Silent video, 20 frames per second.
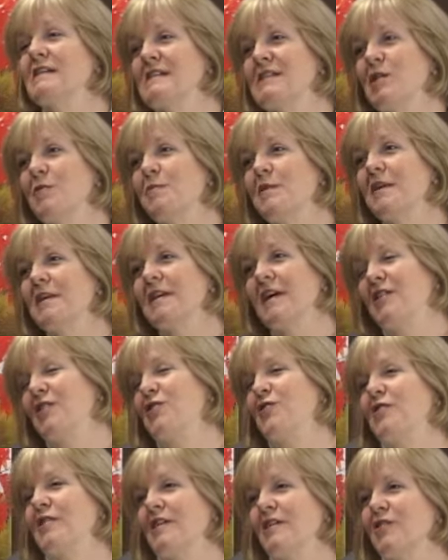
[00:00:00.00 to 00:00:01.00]
it's something that
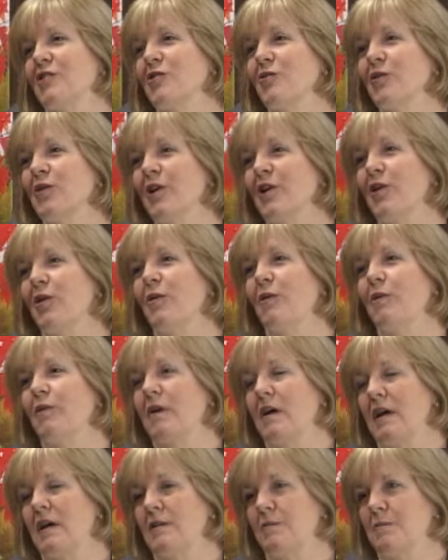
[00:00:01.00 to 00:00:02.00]
you can grow
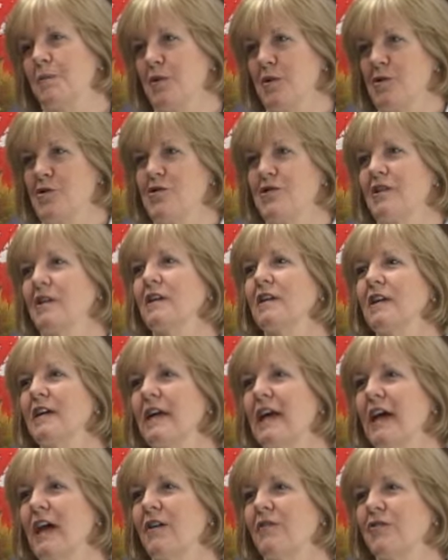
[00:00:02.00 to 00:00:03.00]

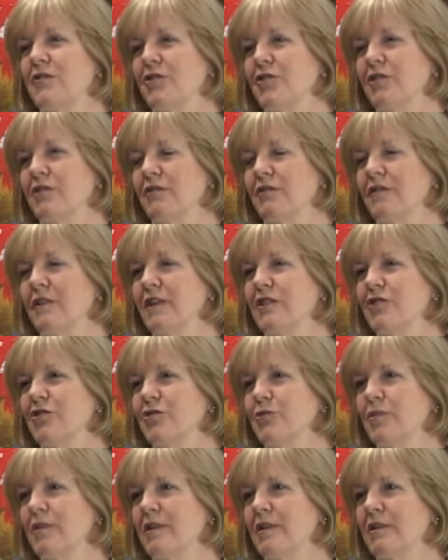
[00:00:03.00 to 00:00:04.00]
personally after you're
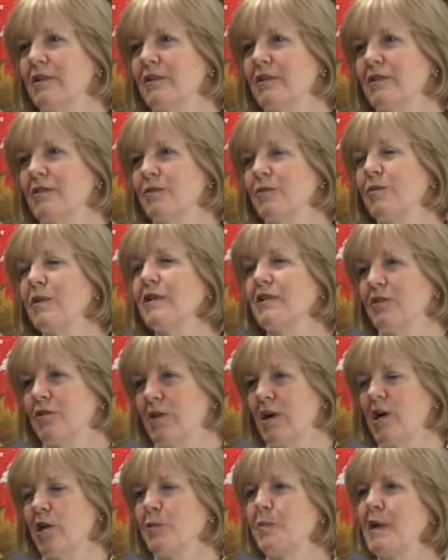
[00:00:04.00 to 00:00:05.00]
finished with your
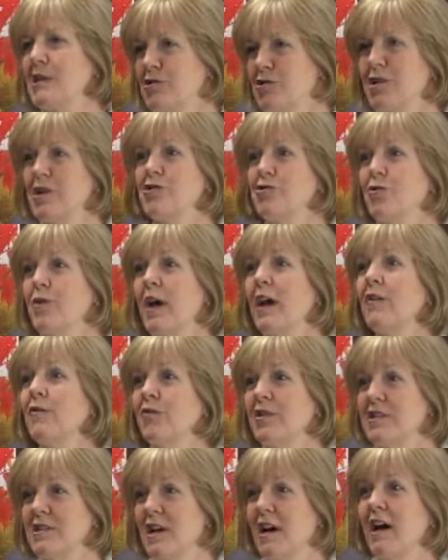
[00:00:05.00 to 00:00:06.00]
occupation, because you have
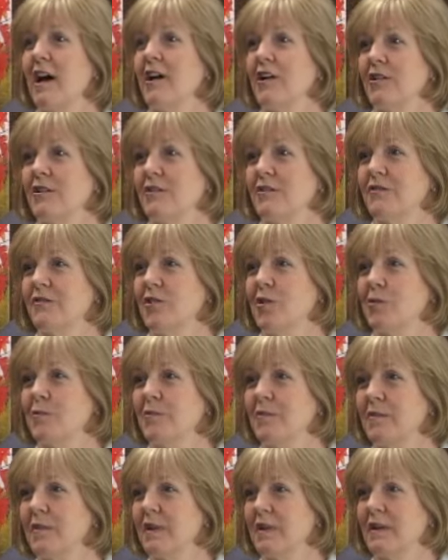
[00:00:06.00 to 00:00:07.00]
retired
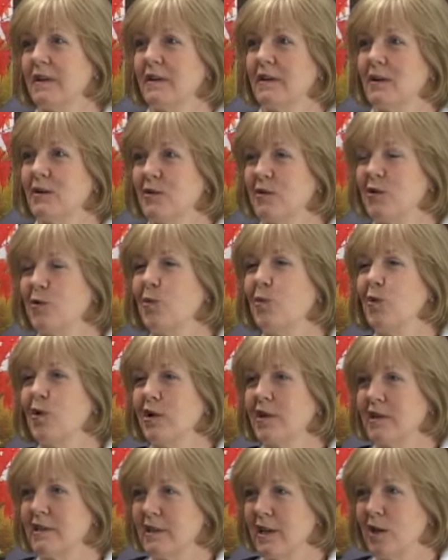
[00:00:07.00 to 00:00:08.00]
from the
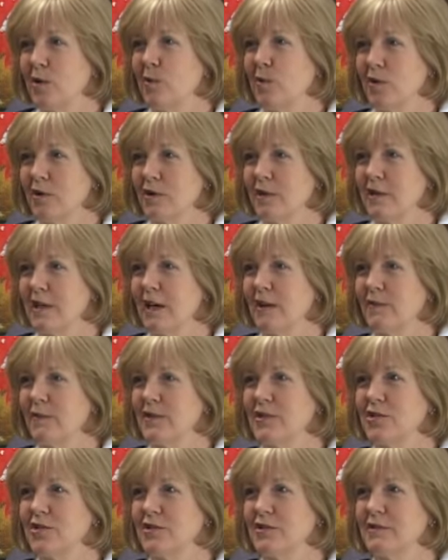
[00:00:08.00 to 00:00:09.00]
workaday world,
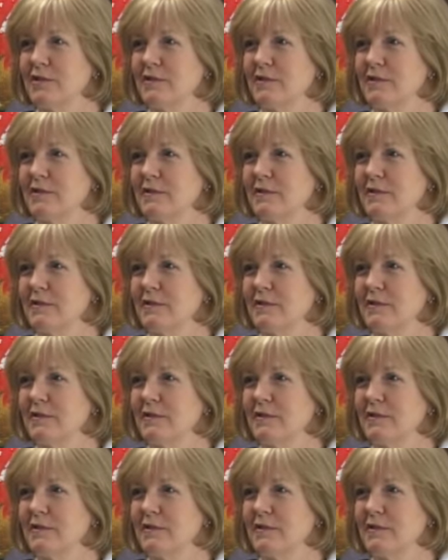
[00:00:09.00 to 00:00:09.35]
haven't you?